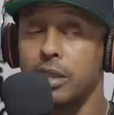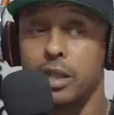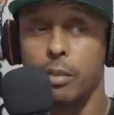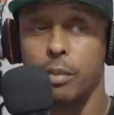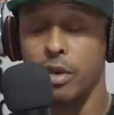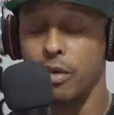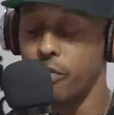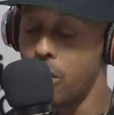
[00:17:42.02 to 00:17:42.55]
you
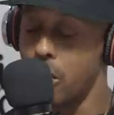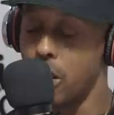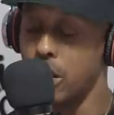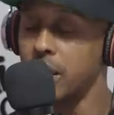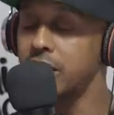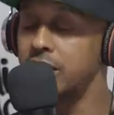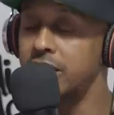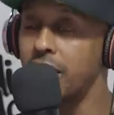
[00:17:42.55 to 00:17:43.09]
something. If
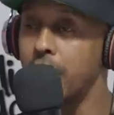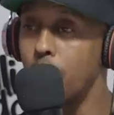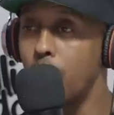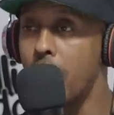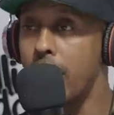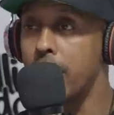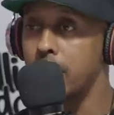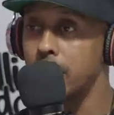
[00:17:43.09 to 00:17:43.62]
all this ain't
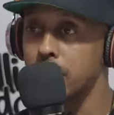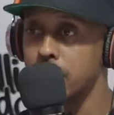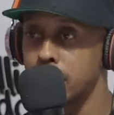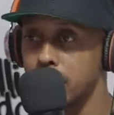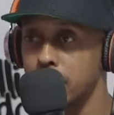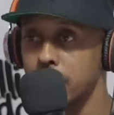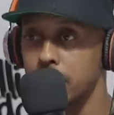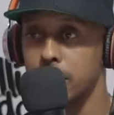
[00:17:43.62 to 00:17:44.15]
wet,
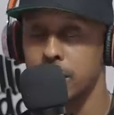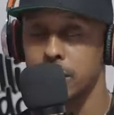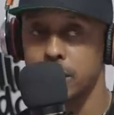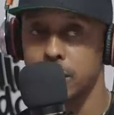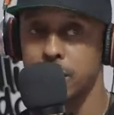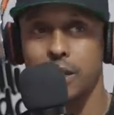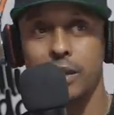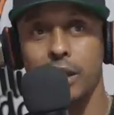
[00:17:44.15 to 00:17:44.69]

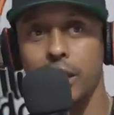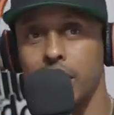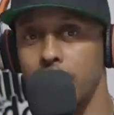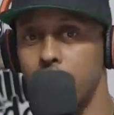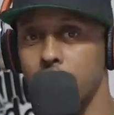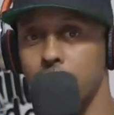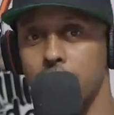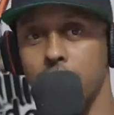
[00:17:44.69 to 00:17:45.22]
you ain't
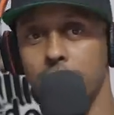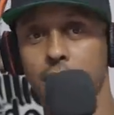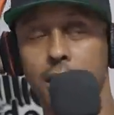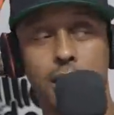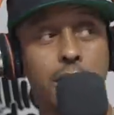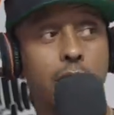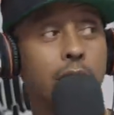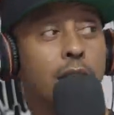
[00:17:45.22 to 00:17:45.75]
got no good dick.
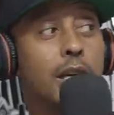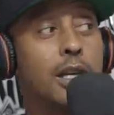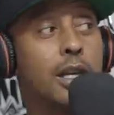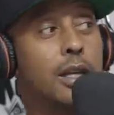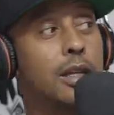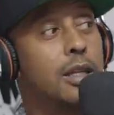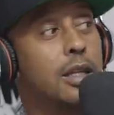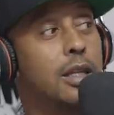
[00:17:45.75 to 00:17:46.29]
You,
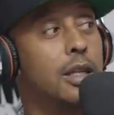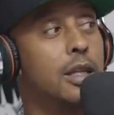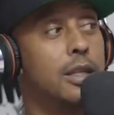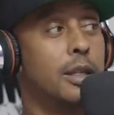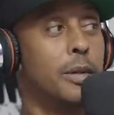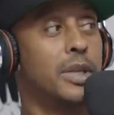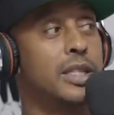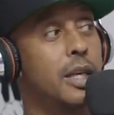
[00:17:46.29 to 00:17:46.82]

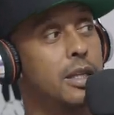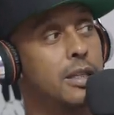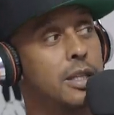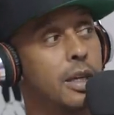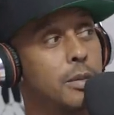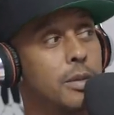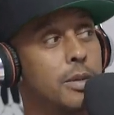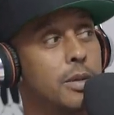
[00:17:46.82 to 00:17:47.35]
let me tell you
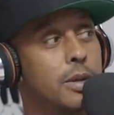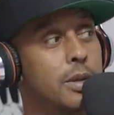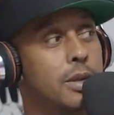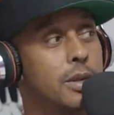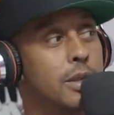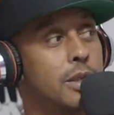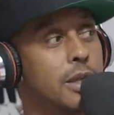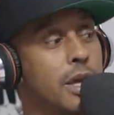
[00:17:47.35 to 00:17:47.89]
something.
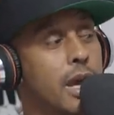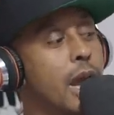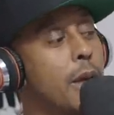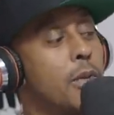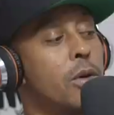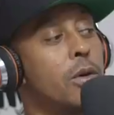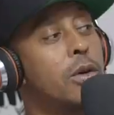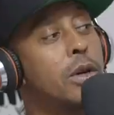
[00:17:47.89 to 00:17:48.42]

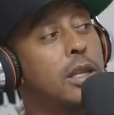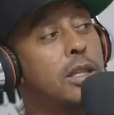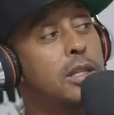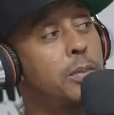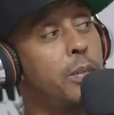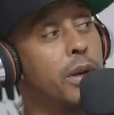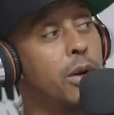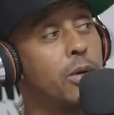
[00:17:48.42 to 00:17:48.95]
April don't even
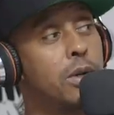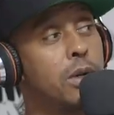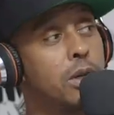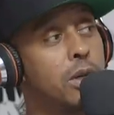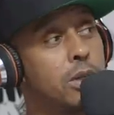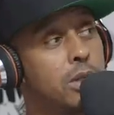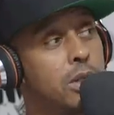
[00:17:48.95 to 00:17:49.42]
spit on you, did